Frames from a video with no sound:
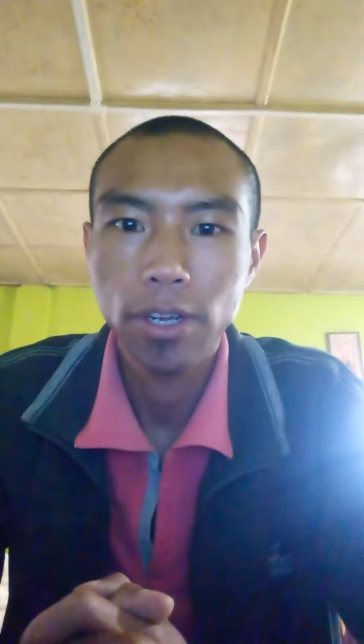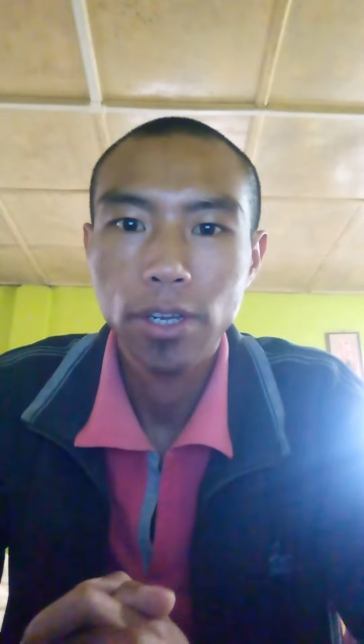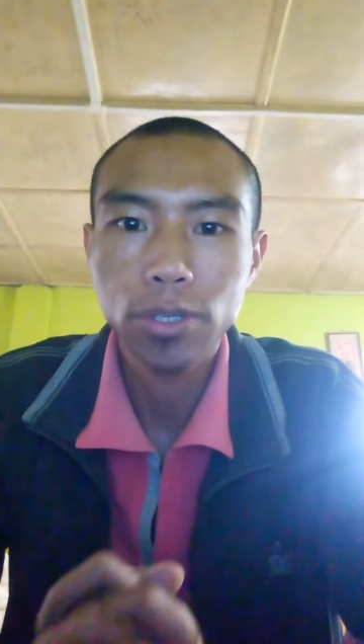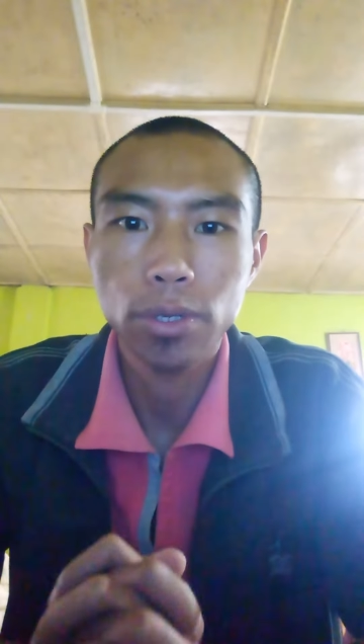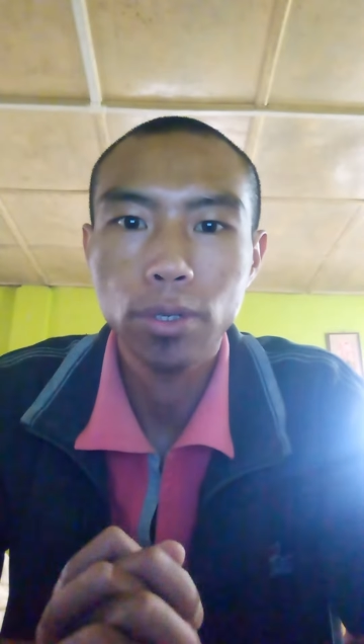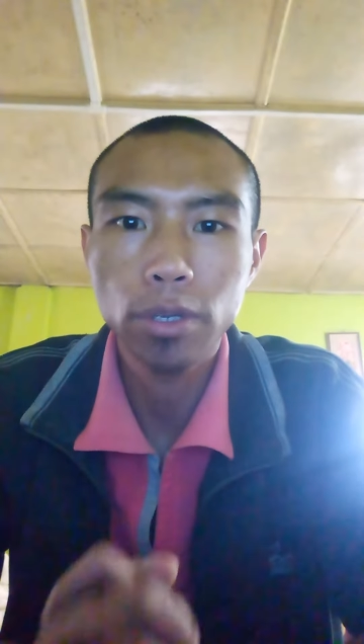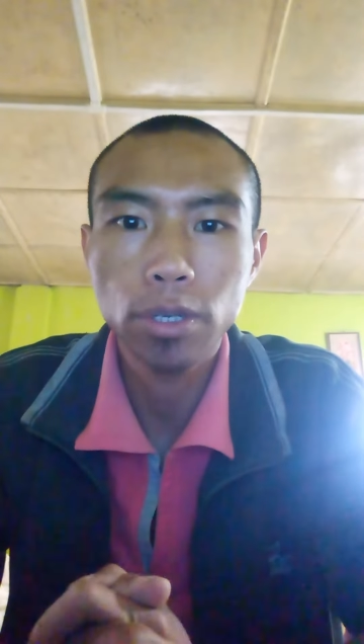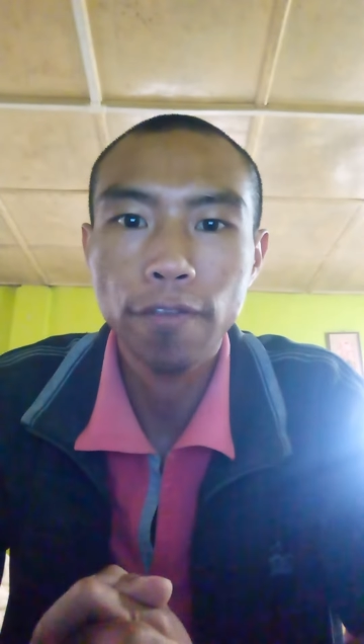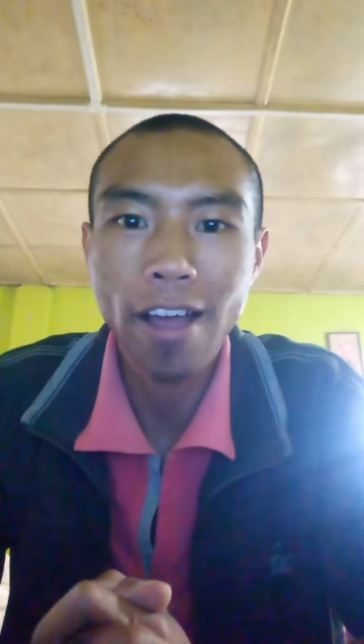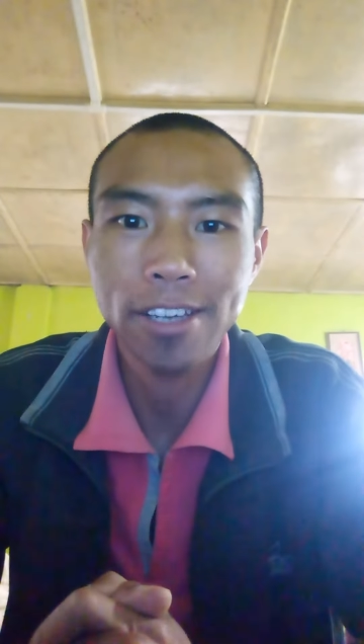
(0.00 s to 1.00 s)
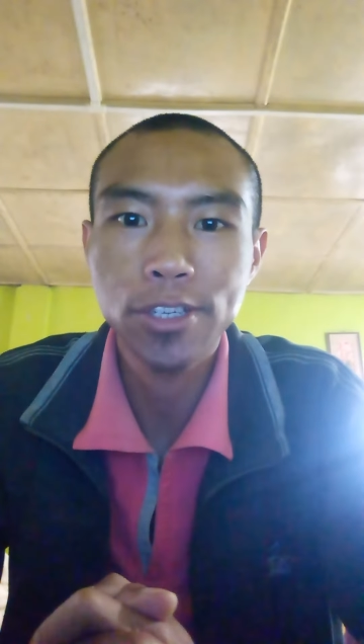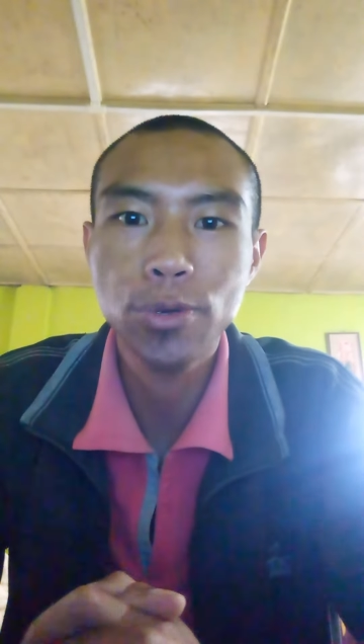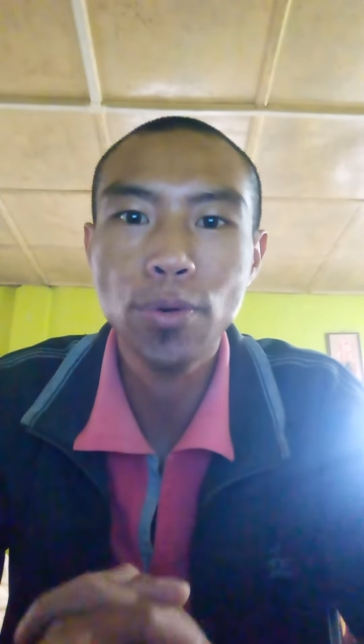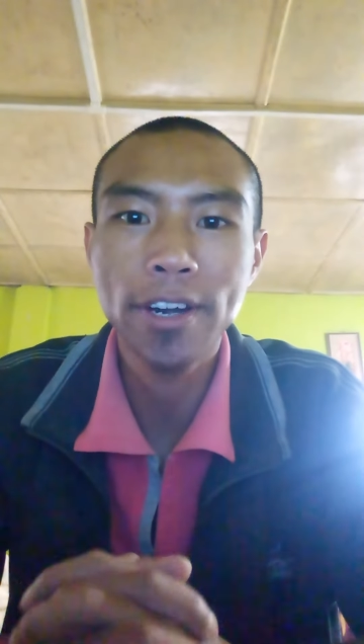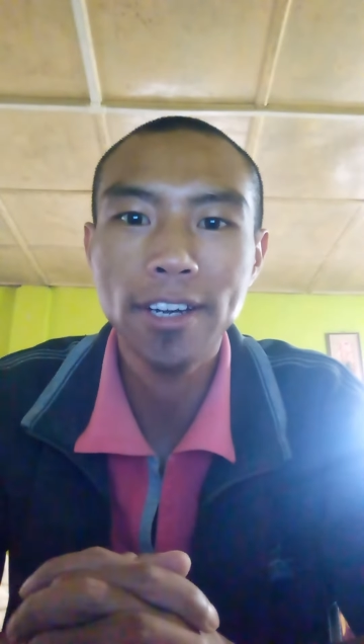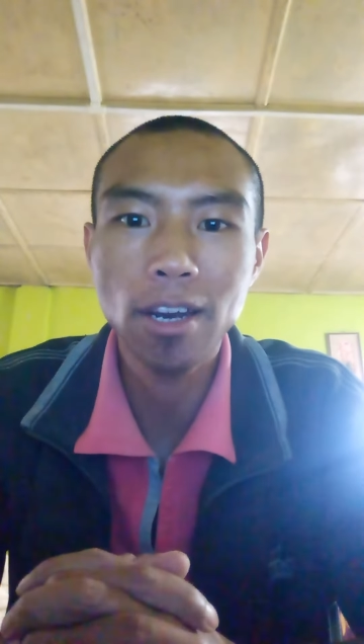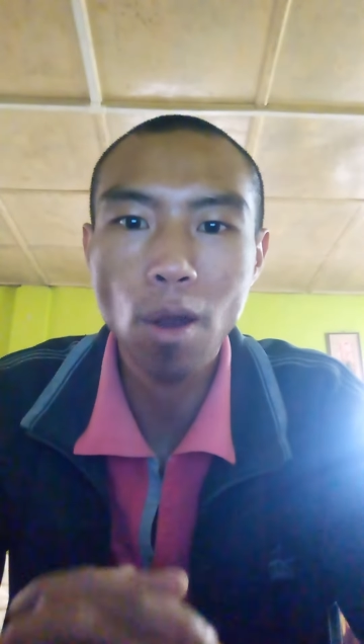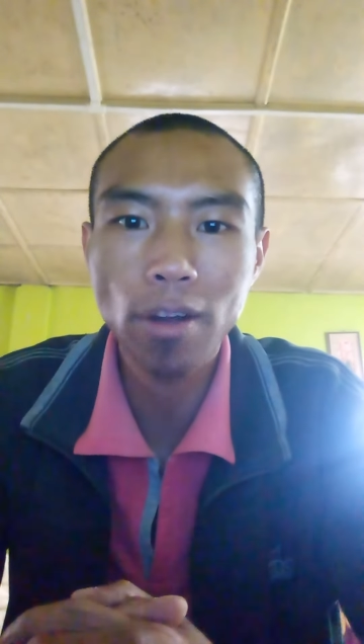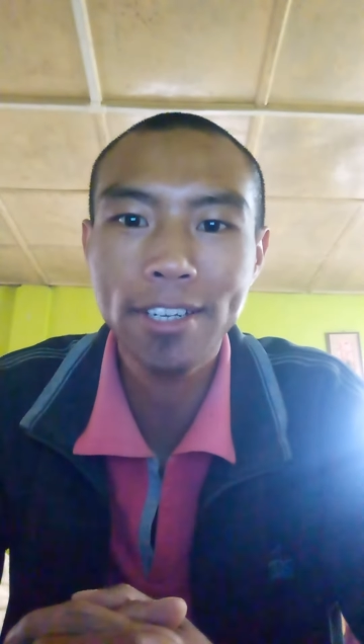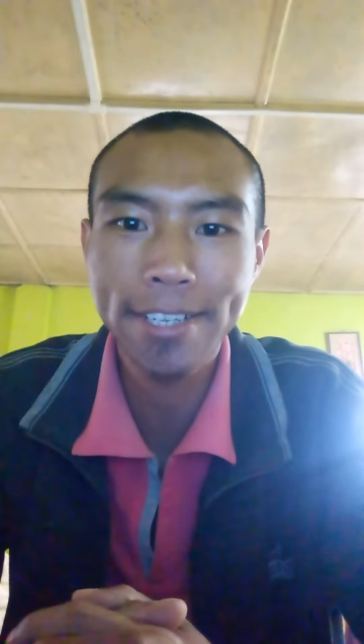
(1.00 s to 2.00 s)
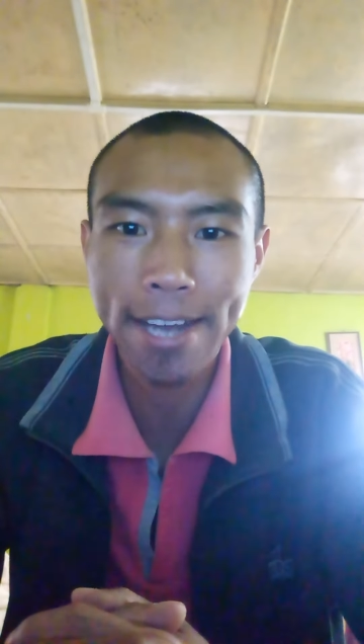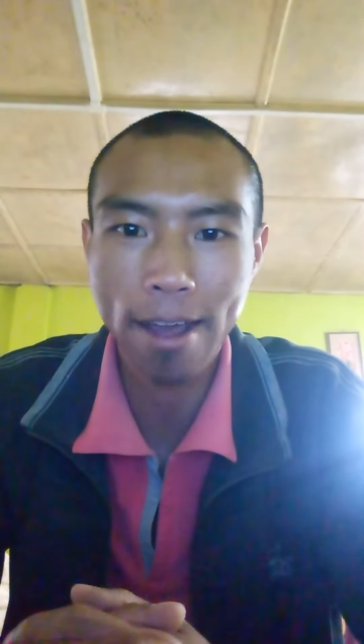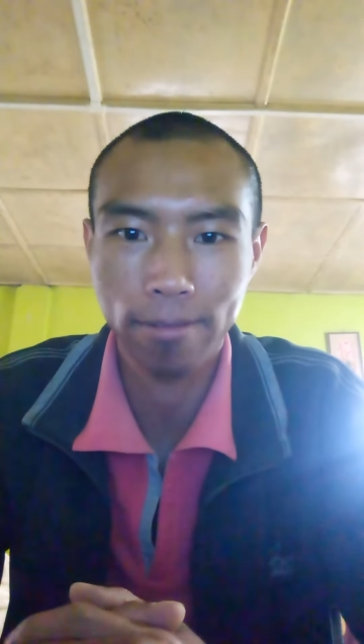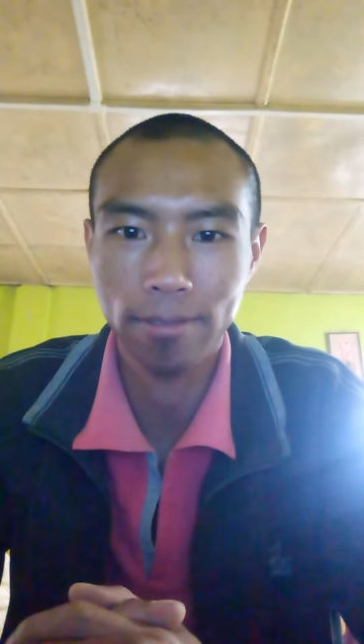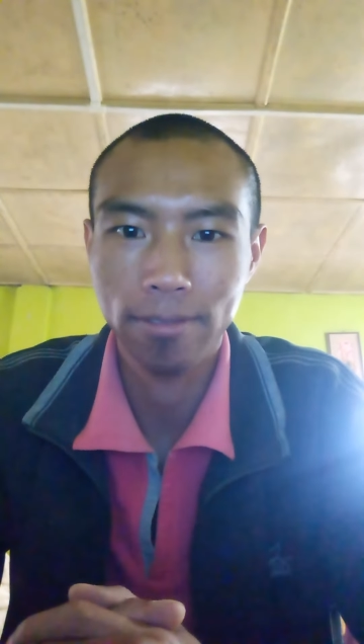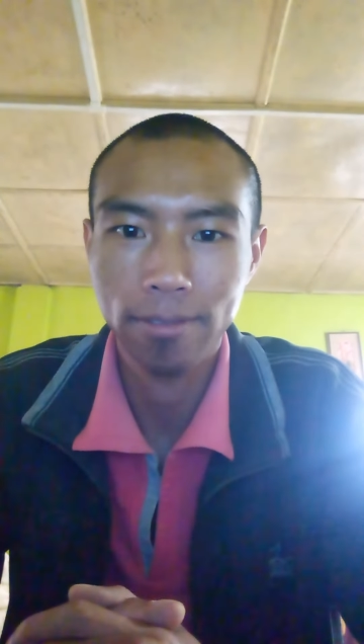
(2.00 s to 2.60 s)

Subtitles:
So, those of us who are in the locked town,